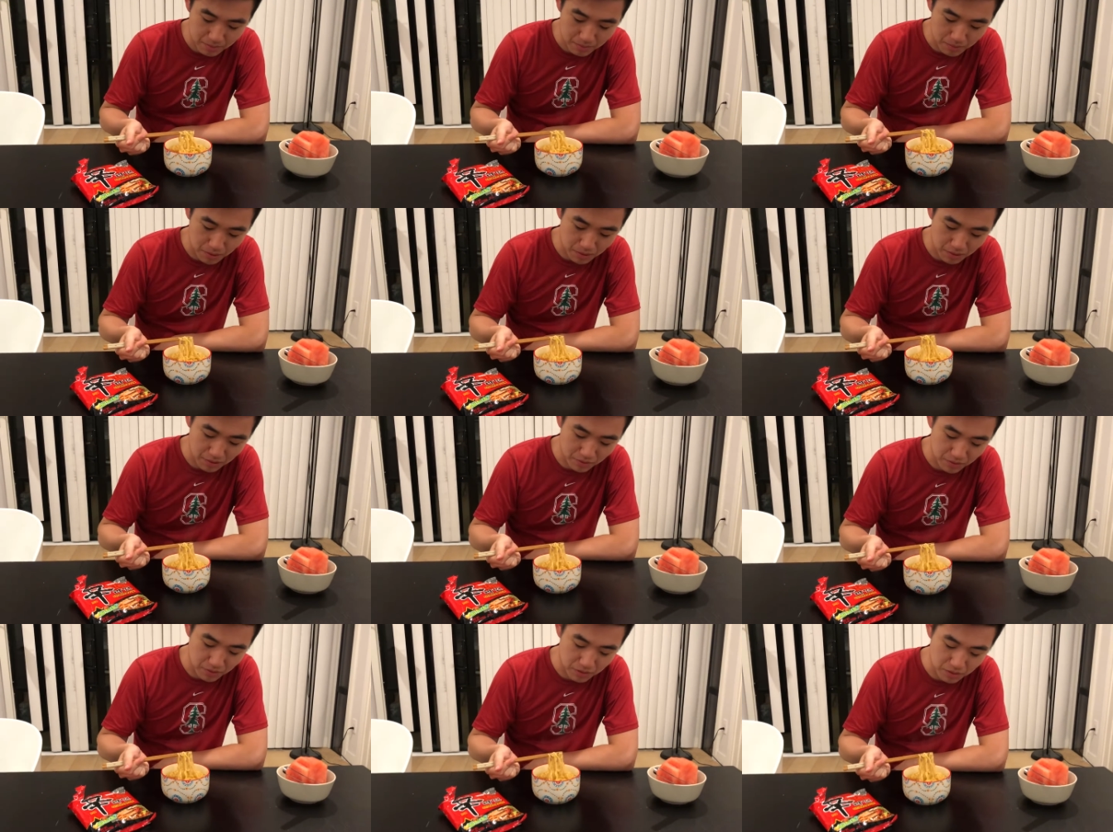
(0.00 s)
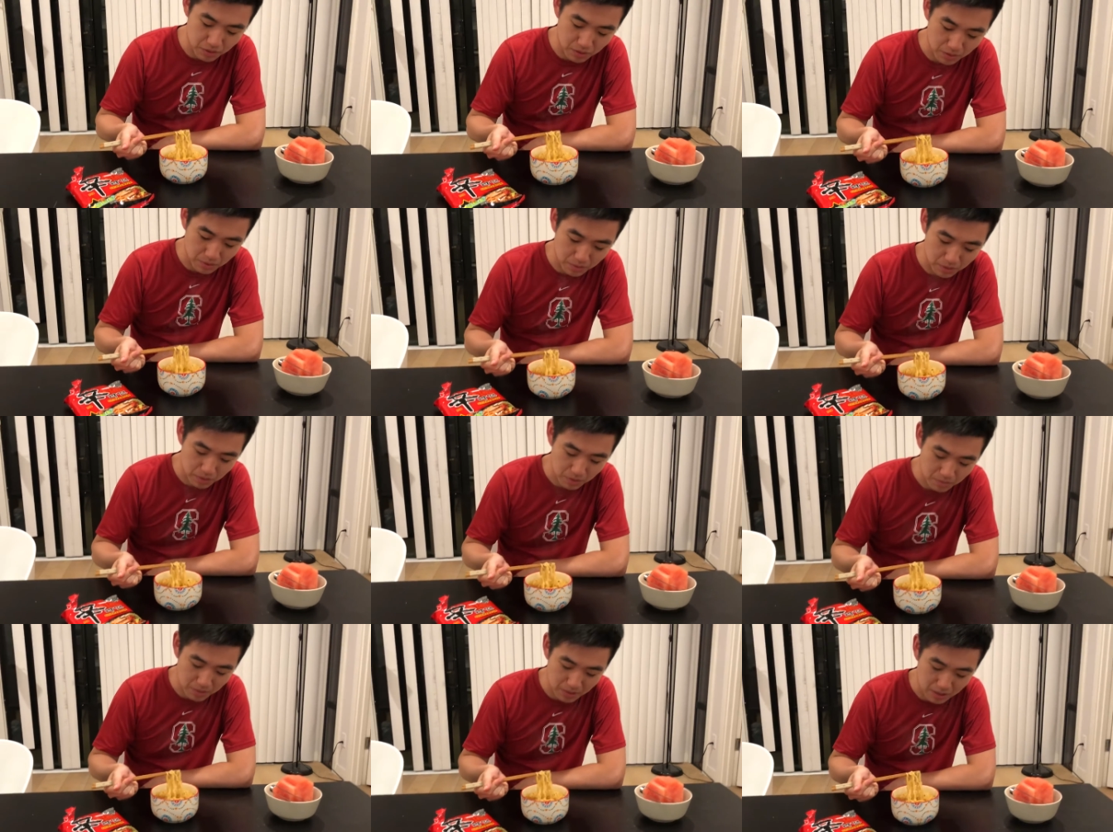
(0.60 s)
it for
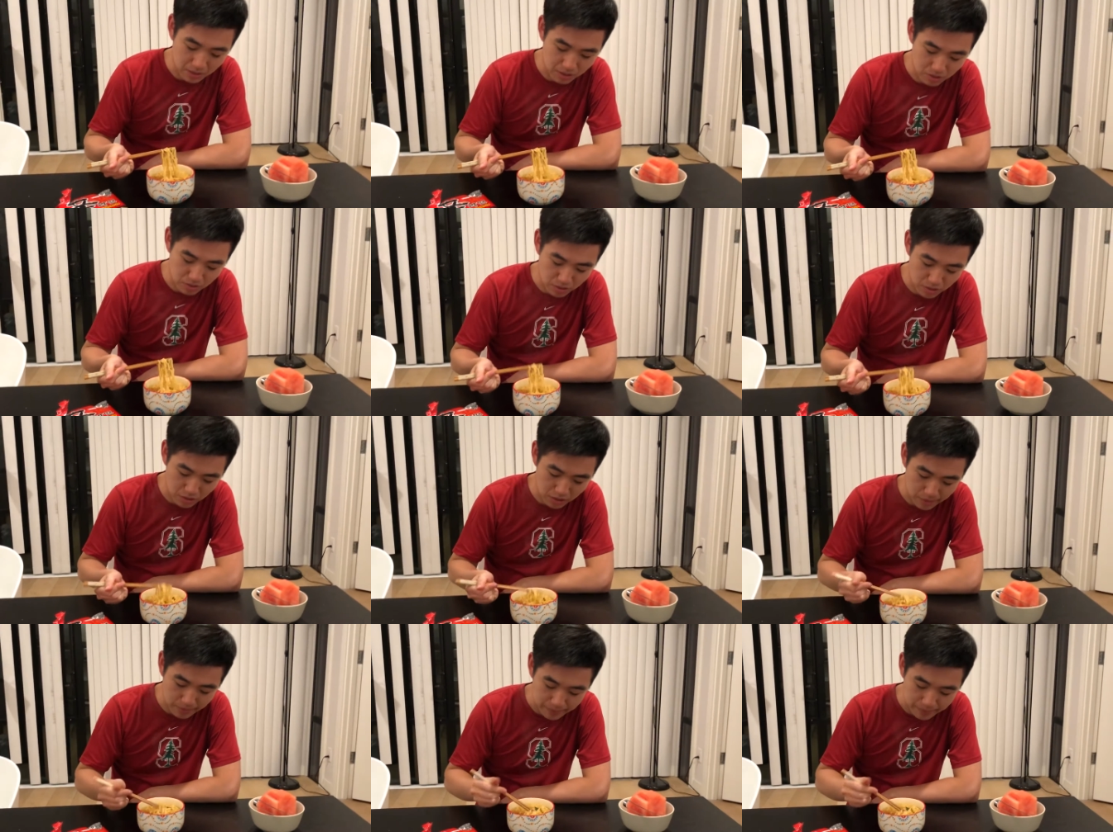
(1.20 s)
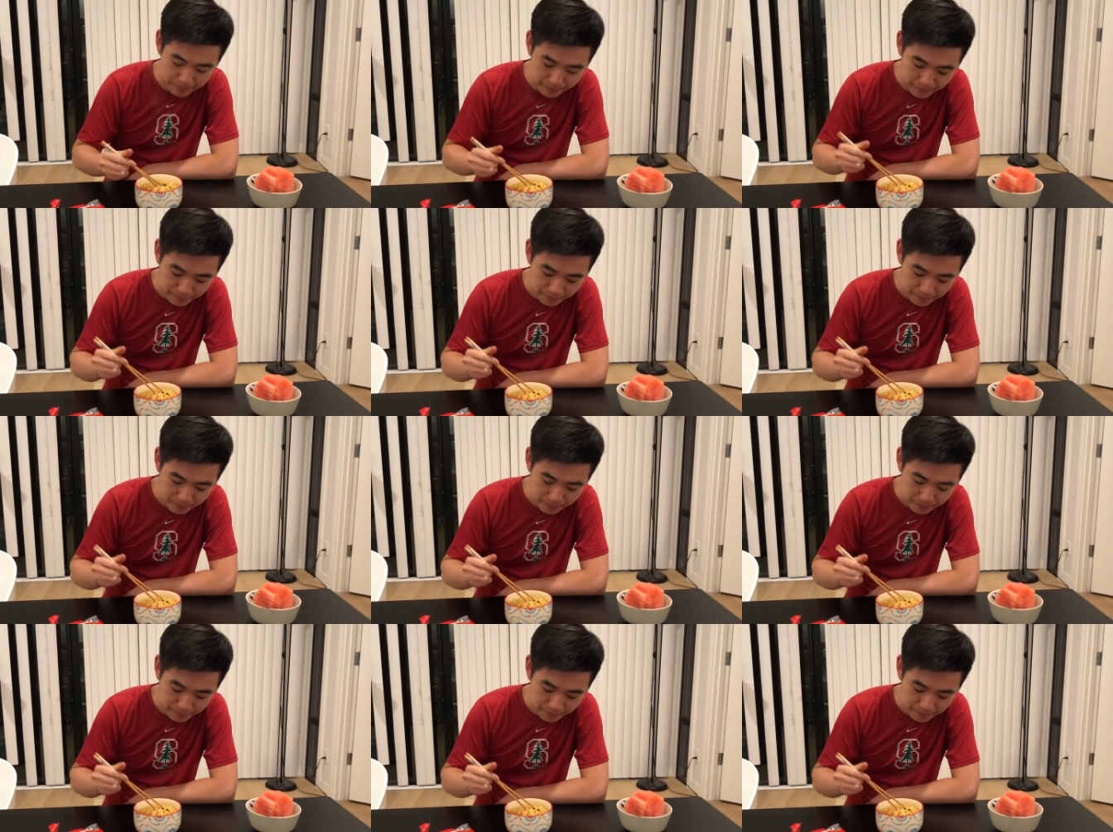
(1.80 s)
two minutes or so.